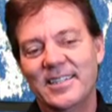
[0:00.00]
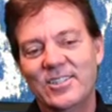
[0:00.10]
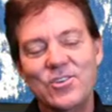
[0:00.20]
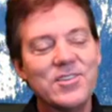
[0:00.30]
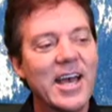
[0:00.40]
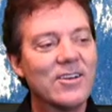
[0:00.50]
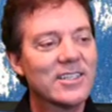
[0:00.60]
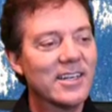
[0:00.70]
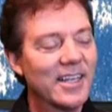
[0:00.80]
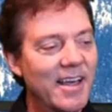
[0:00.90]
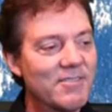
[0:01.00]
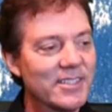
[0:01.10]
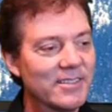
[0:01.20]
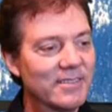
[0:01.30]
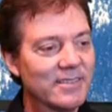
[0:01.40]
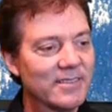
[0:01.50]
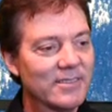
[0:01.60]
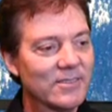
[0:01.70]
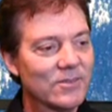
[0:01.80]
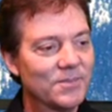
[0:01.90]
2011
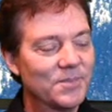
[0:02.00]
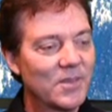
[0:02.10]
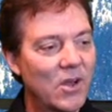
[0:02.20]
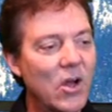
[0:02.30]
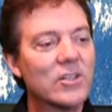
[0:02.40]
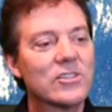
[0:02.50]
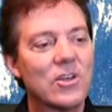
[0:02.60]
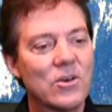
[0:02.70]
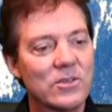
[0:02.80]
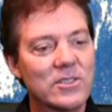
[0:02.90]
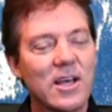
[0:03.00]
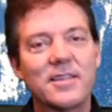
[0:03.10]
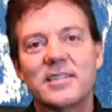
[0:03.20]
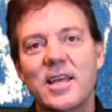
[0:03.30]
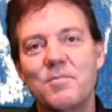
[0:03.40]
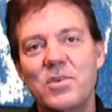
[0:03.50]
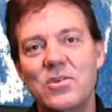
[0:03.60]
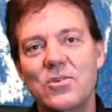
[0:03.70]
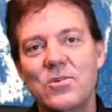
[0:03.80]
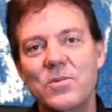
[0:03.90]
also saw the
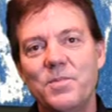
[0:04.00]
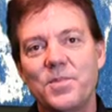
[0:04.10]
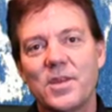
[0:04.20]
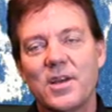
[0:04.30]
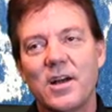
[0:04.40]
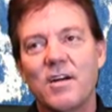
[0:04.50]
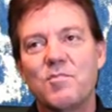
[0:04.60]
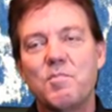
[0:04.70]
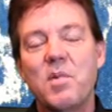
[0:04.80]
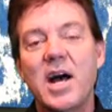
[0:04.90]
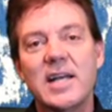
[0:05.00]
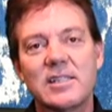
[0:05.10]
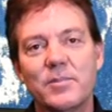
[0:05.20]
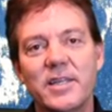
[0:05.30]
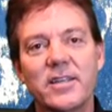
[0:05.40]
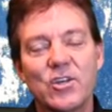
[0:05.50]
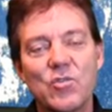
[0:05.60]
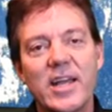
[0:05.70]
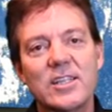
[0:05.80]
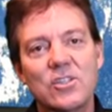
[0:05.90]
debut of possibly the
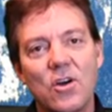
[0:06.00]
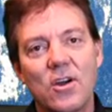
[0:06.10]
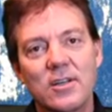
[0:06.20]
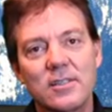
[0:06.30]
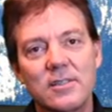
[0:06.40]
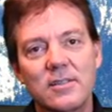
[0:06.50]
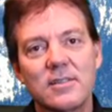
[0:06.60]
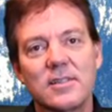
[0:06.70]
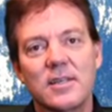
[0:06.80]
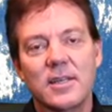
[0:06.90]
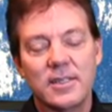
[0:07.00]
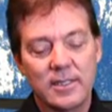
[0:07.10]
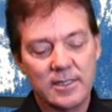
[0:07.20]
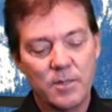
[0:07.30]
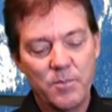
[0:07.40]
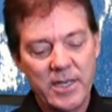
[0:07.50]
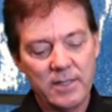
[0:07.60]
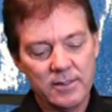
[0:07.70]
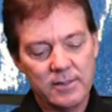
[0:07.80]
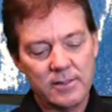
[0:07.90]
greatest artist since the
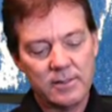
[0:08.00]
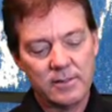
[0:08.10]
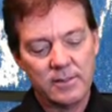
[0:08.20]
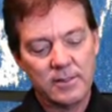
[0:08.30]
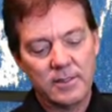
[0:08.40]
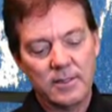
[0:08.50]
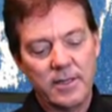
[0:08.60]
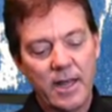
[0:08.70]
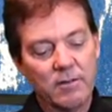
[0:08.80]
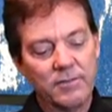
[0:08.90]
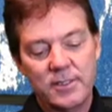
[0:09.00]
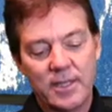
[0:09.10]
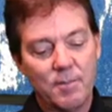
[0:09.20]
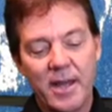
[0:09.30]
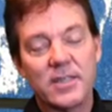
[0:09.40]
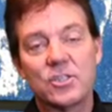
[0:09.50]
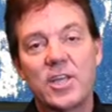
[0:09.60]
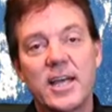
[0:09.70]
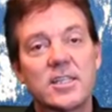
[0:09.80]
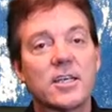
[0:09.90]
Beatles, Elvis, and Michael
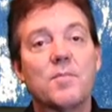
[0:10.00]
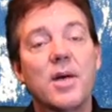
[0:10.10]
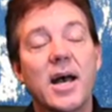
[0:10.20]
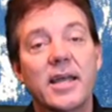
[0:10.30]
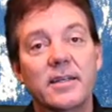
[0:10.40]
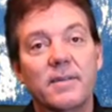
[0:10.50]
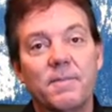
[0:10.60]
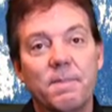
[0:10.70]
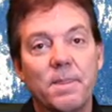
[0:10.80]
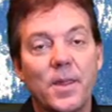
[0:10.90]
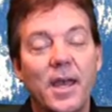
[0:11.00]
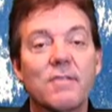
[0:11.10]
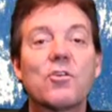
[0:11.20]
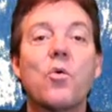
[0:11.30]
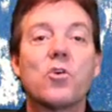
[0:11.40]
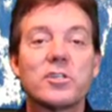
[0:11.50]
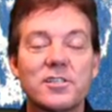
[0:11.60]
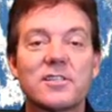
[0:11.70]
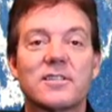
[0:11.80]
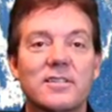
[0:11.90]
Jackson combined. And of
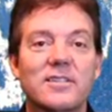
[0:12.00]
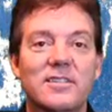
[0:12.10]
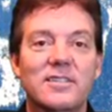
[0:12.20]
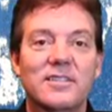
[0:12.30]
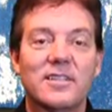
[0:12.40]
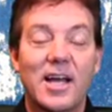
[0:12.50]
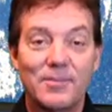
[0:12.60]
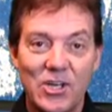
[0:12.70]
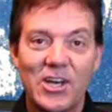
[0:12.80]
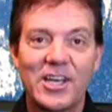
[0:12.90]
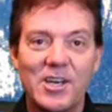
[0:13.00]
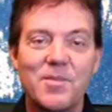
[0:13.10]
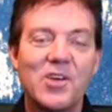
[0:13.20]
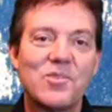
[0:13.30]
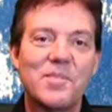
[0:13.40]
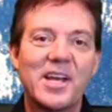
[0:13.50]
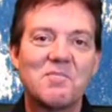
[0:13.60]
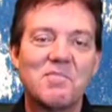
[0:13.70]
course, I'm talking about Rebecca